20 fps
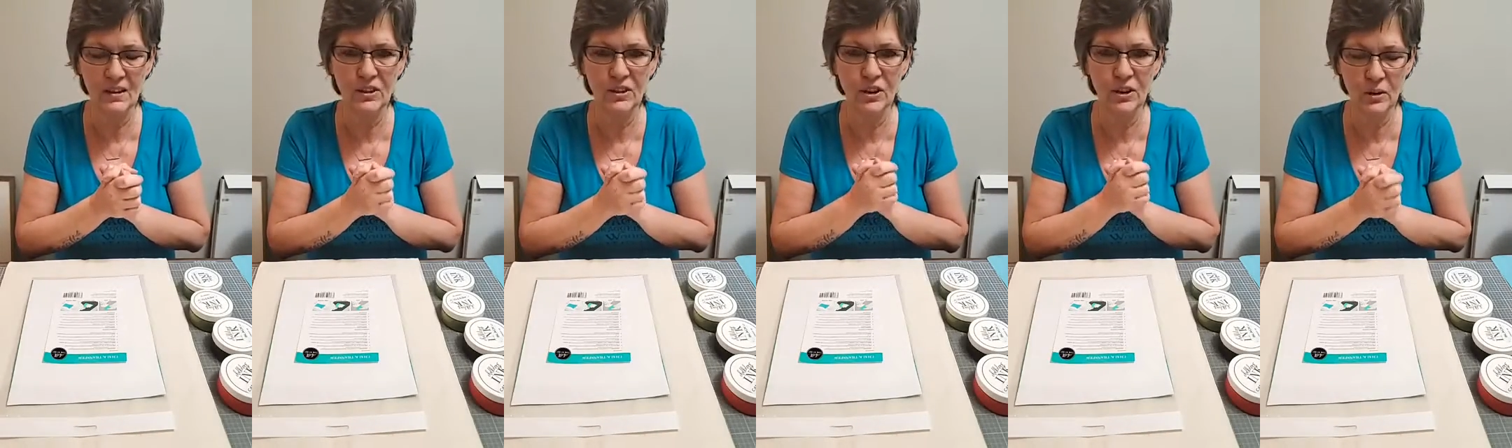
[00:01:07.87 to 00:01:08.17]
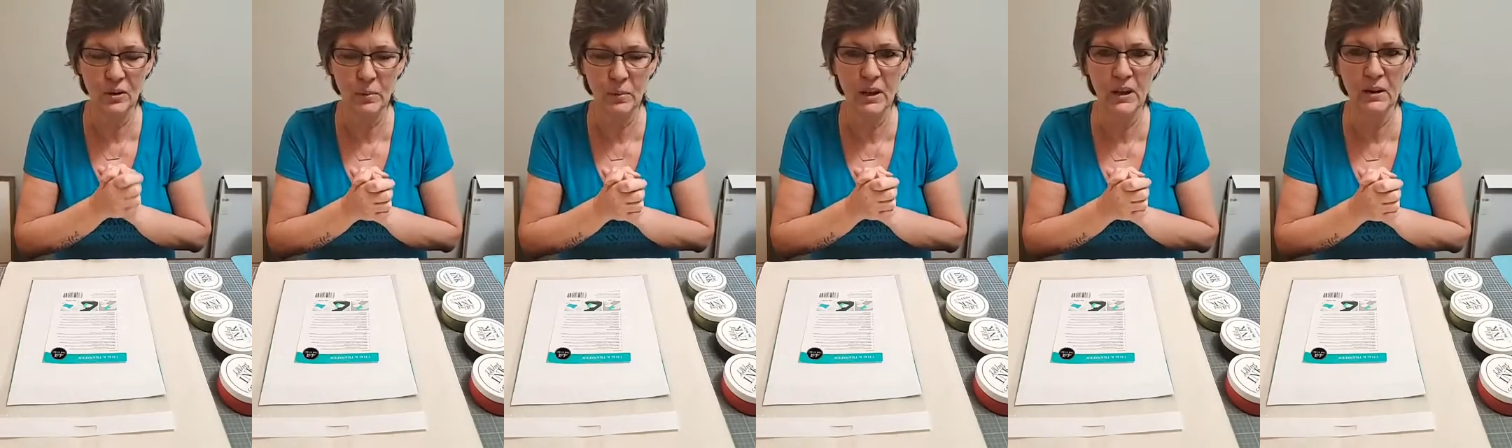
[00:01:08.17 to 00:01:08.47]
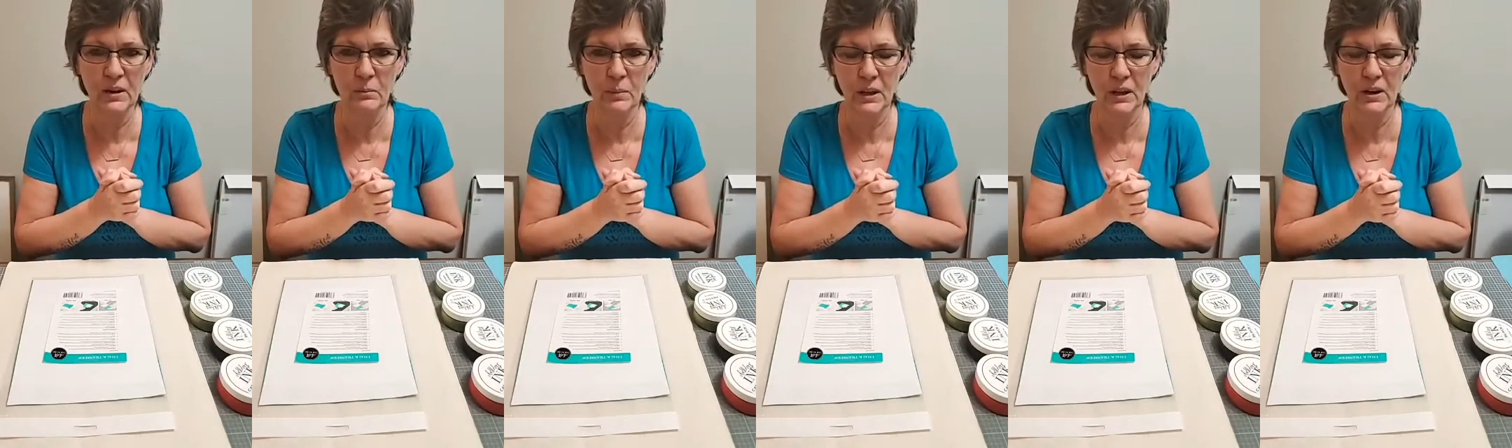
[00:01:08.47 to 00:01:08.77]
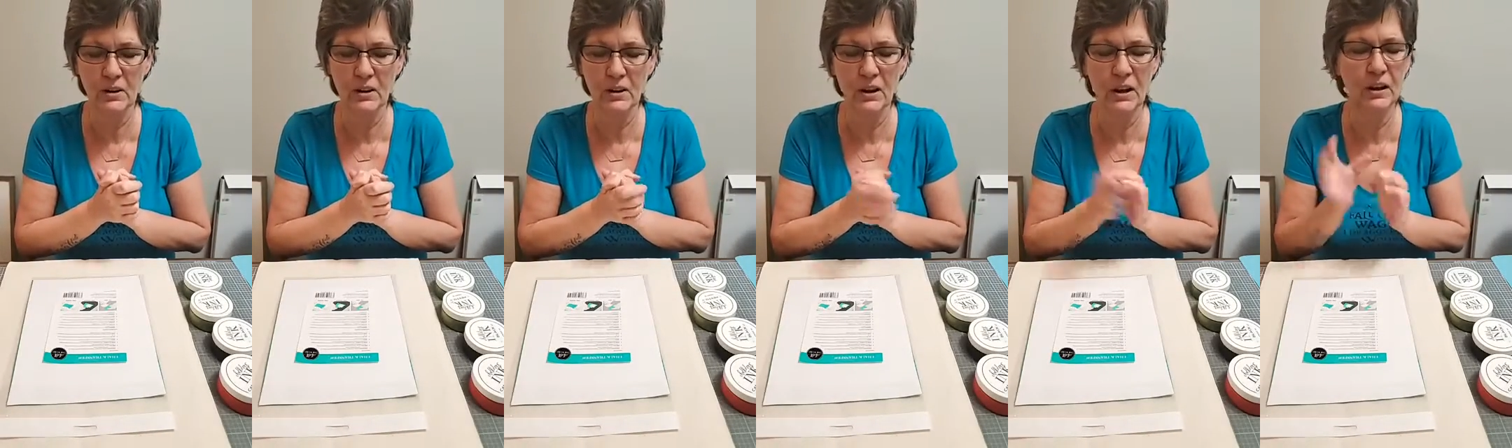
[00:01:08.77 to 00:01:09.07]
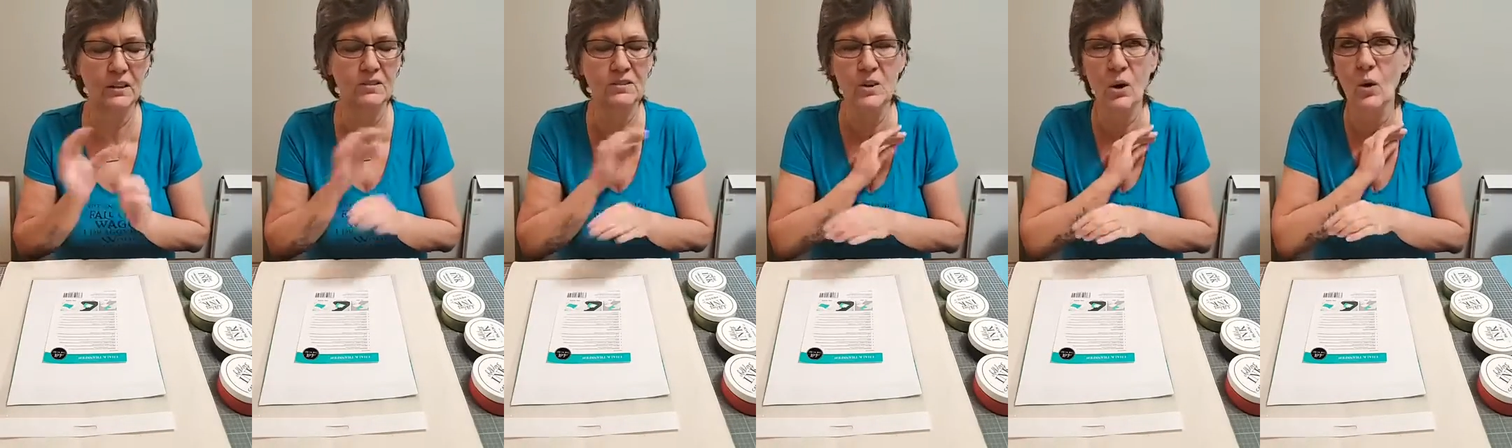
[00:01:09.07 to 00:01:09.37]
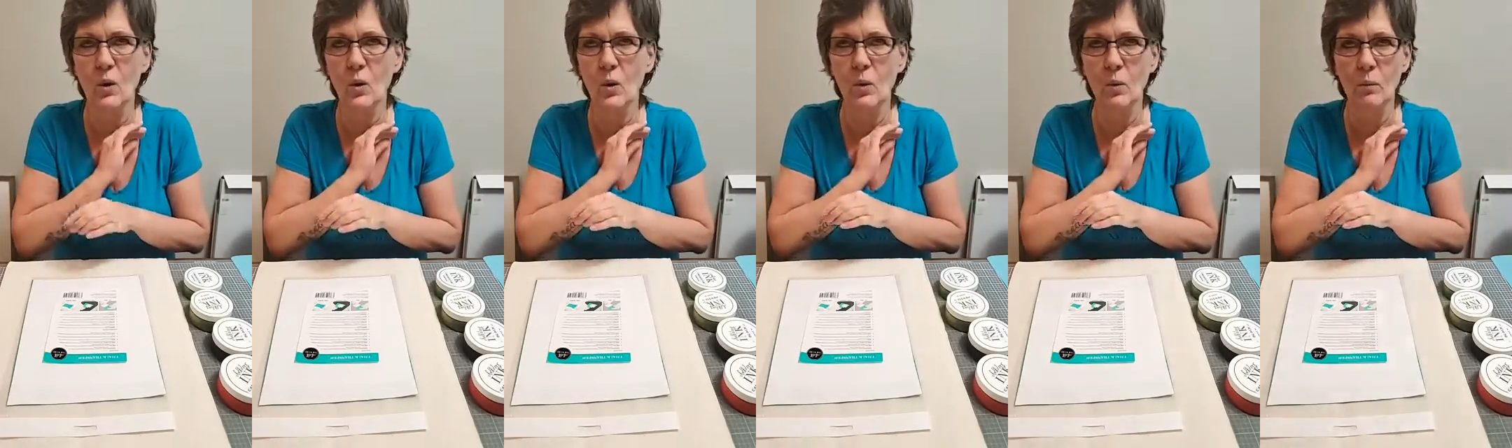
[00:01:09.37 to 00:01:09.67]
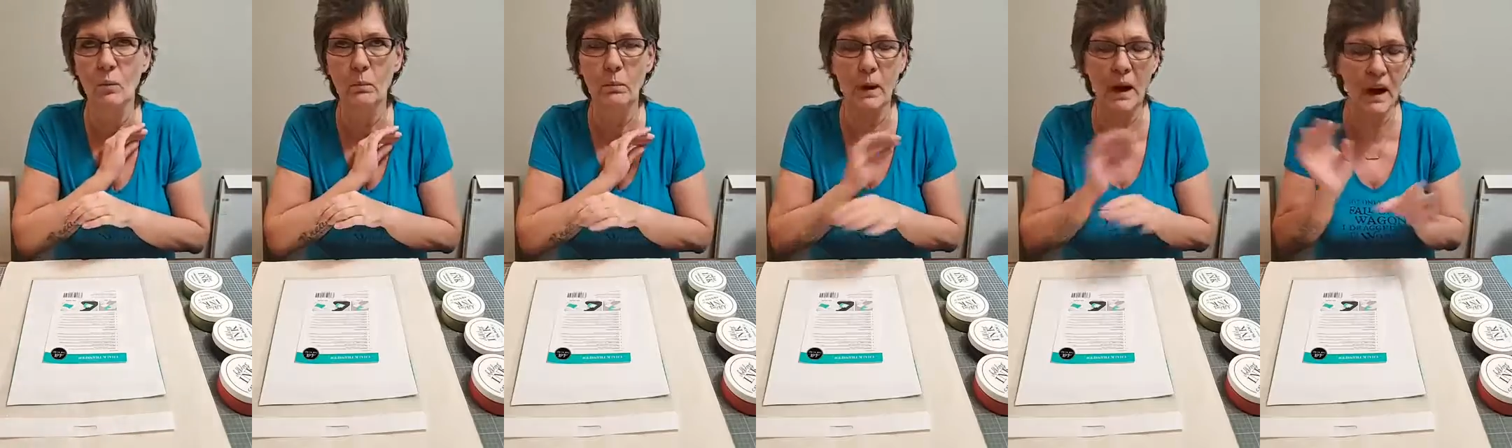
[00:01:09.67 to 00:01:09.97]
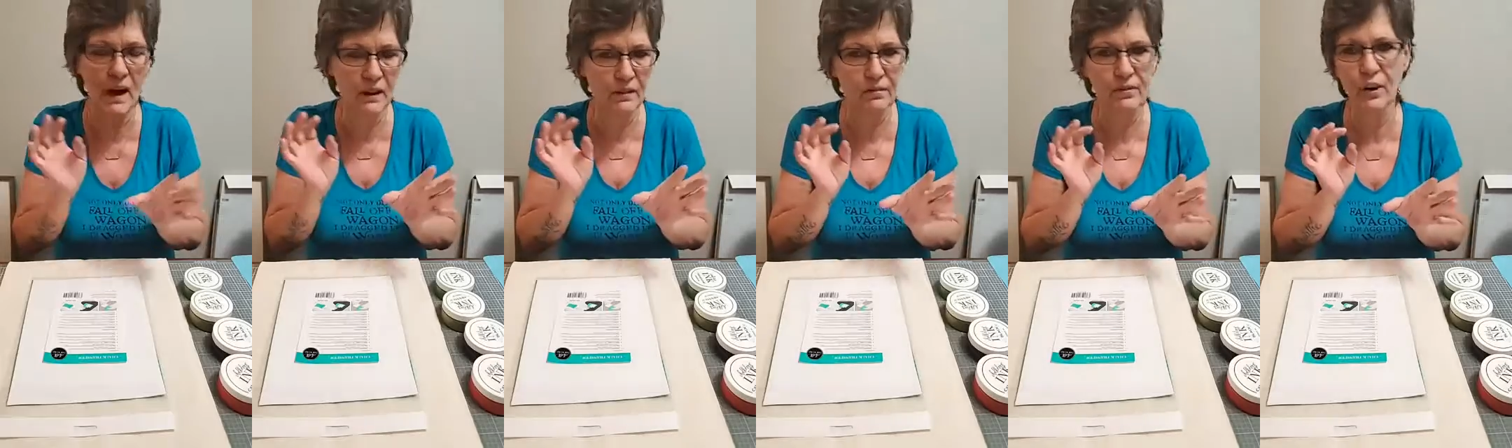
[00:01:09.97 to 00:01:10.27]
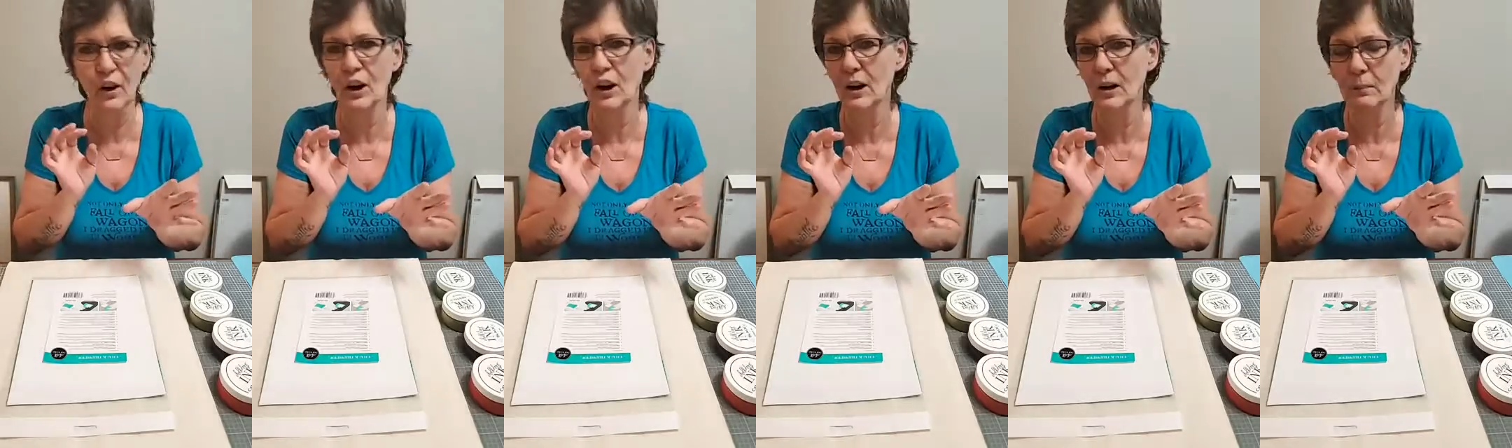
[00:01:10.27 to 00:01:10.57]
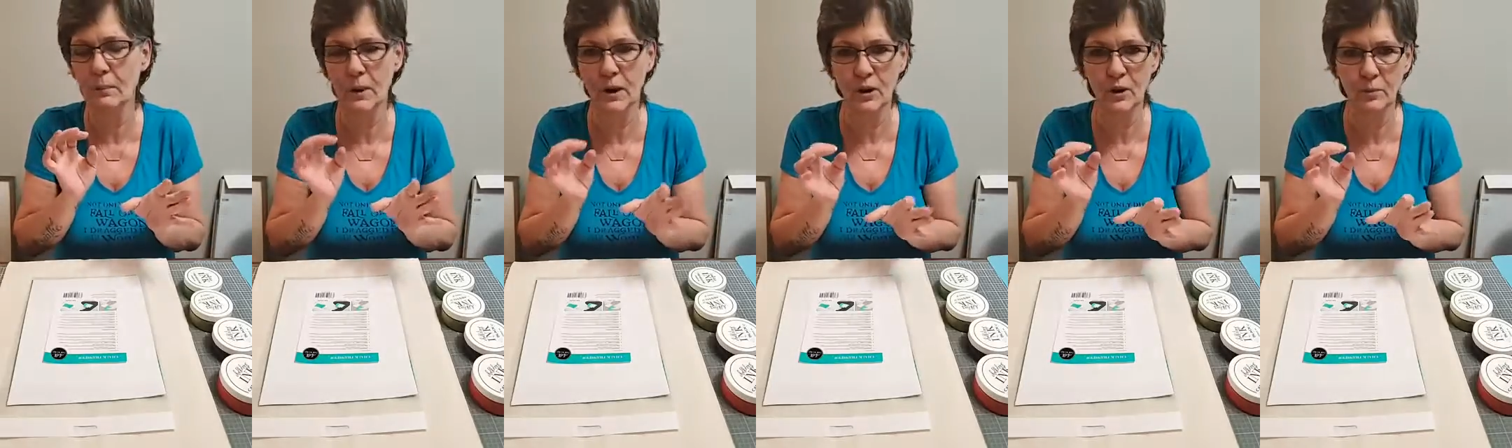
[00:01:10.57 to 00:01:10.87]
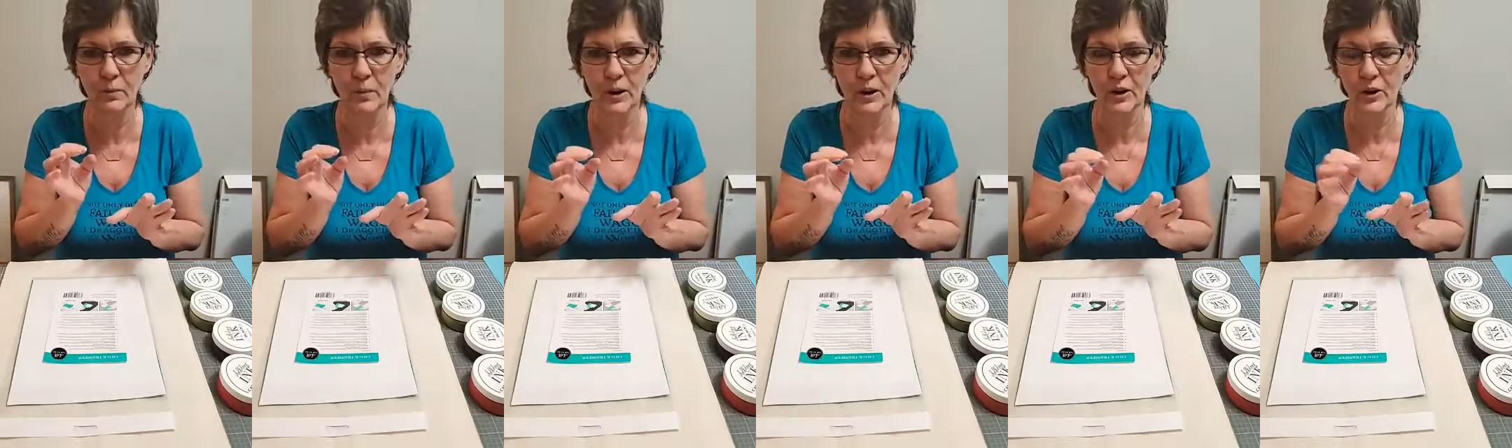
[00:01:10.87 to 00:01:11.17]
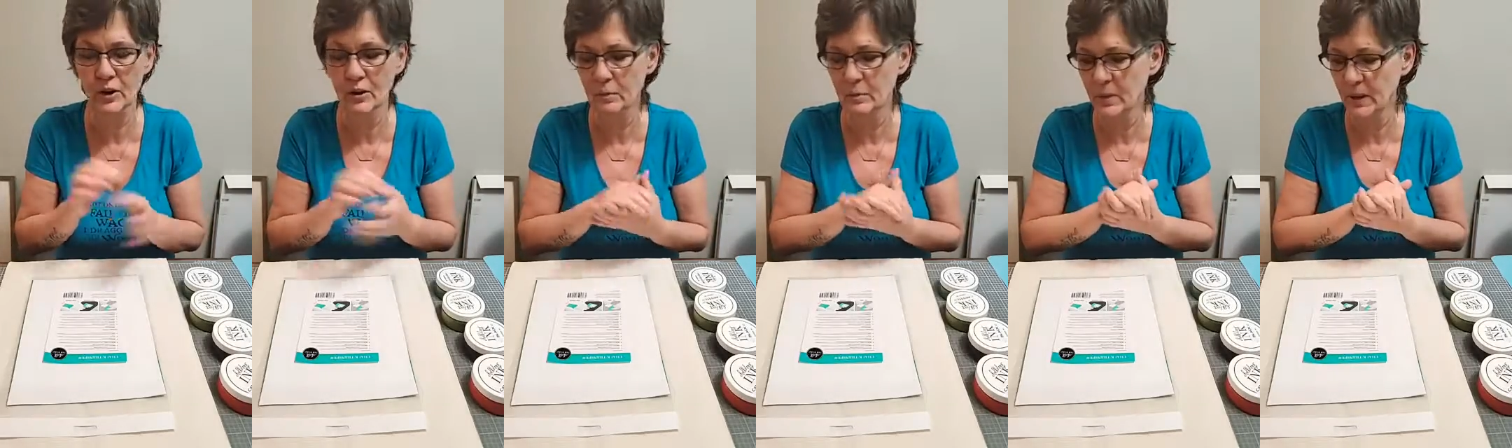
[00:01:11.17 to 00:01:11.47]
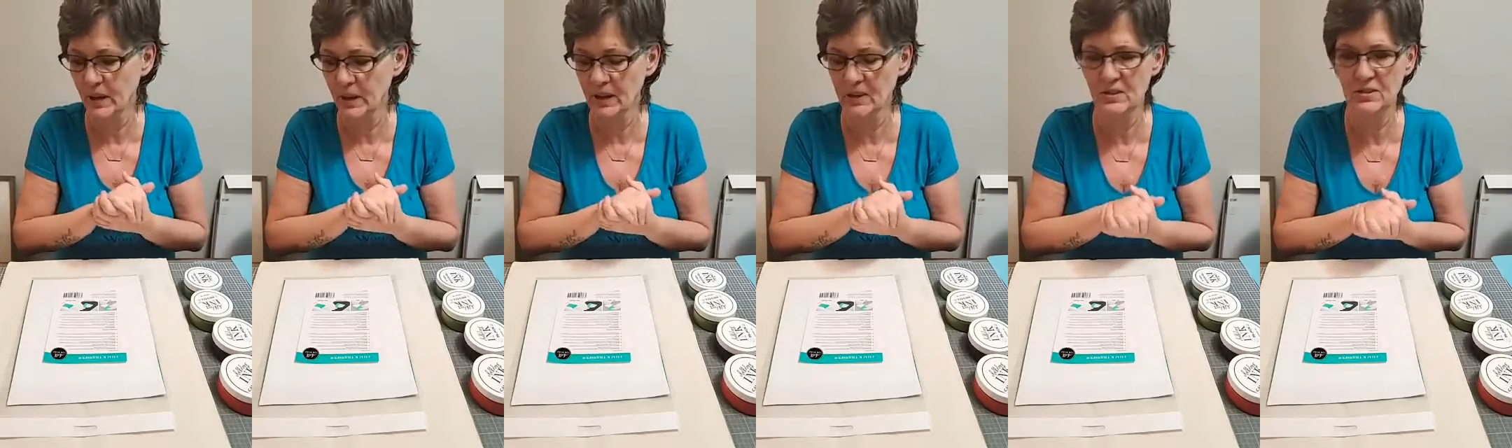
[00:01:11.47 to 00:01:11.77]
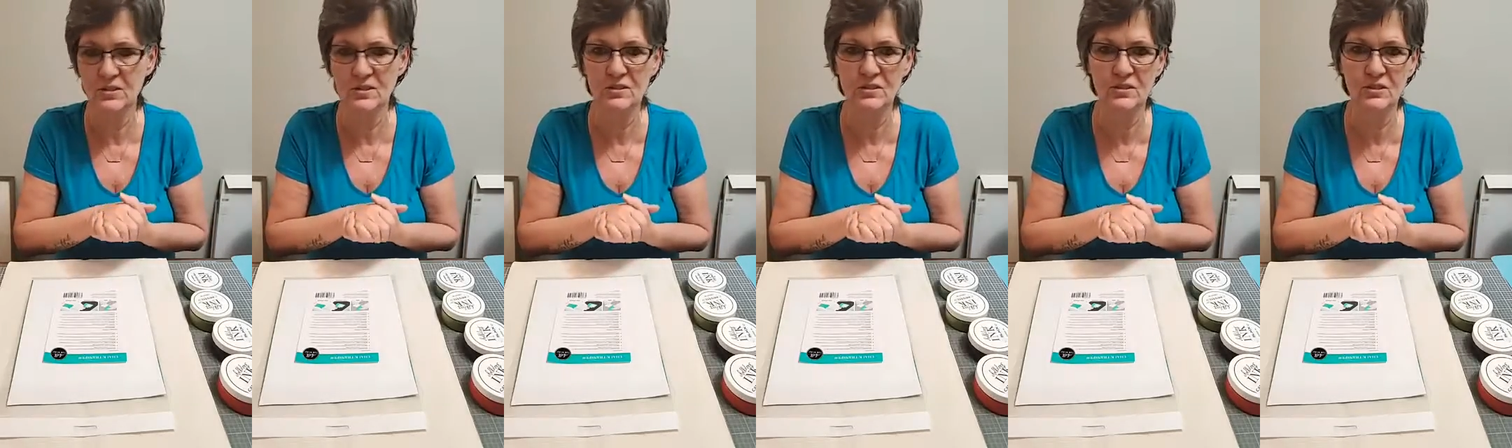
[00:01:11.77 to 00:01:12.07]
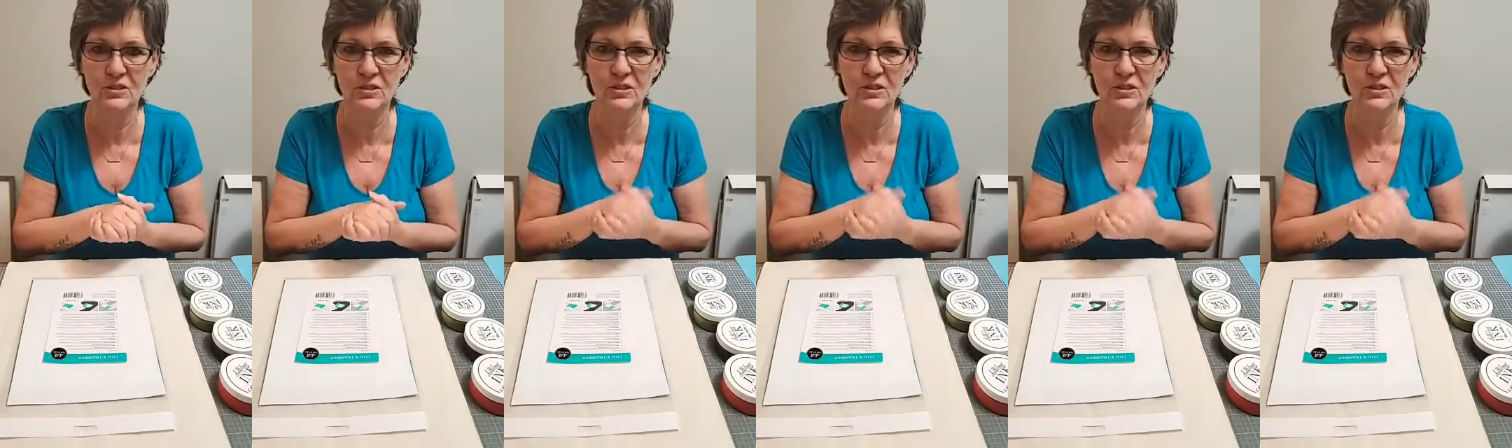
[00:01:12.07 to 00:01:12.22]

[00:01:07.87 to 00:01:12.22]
European butter is by far better butter because